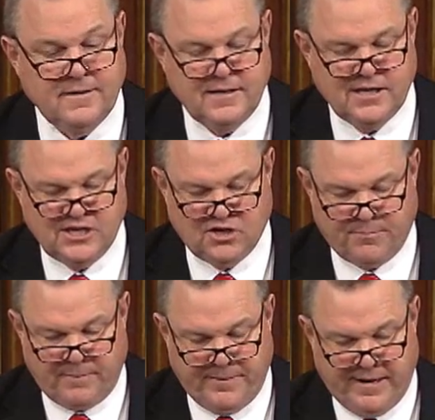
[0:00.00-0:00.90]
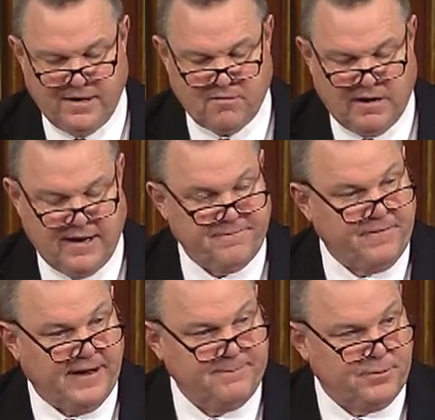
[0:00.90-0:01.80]
who are prepared to write a
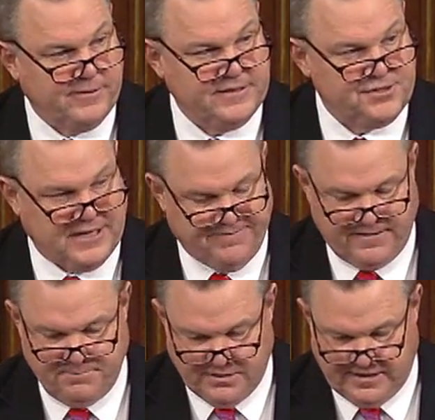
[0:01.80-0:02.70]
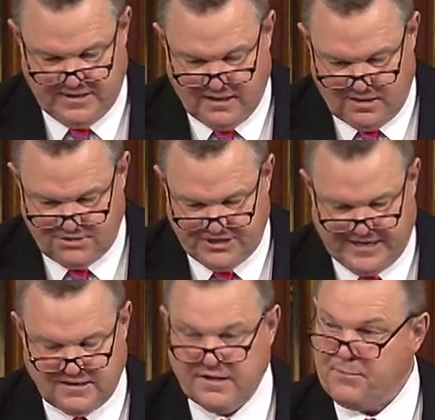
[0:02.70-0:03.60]
$5.7 billion
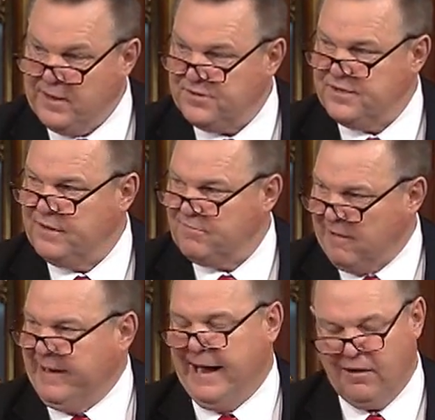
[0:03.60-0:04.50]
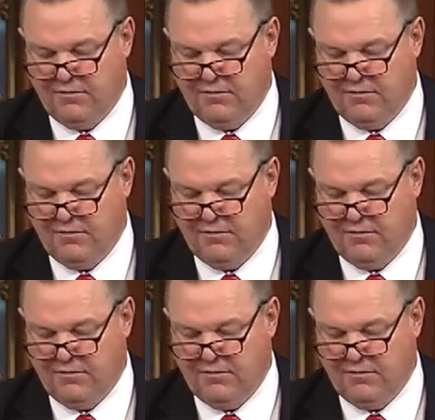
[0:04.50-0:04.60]
check to the President right now.